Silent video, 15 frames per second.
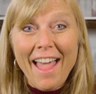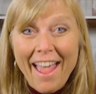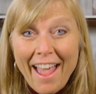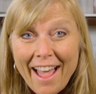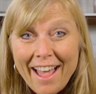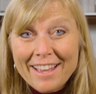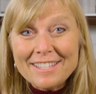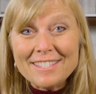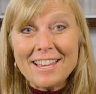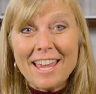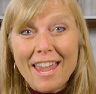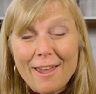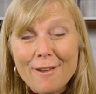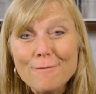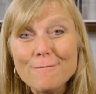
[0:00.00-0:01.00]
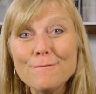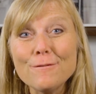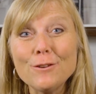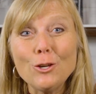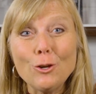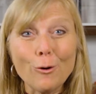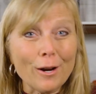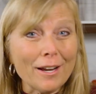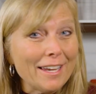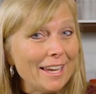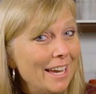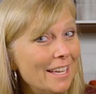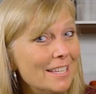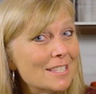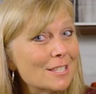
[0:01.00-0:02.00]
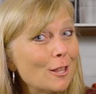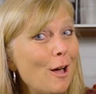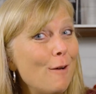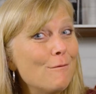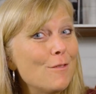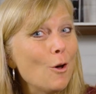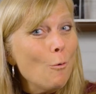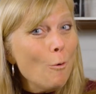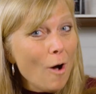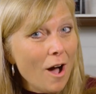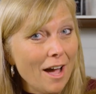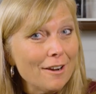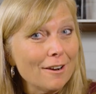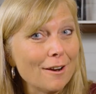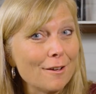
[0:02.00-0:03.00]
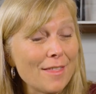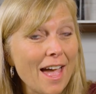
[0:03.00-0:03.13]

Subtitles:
as if your kids love the water,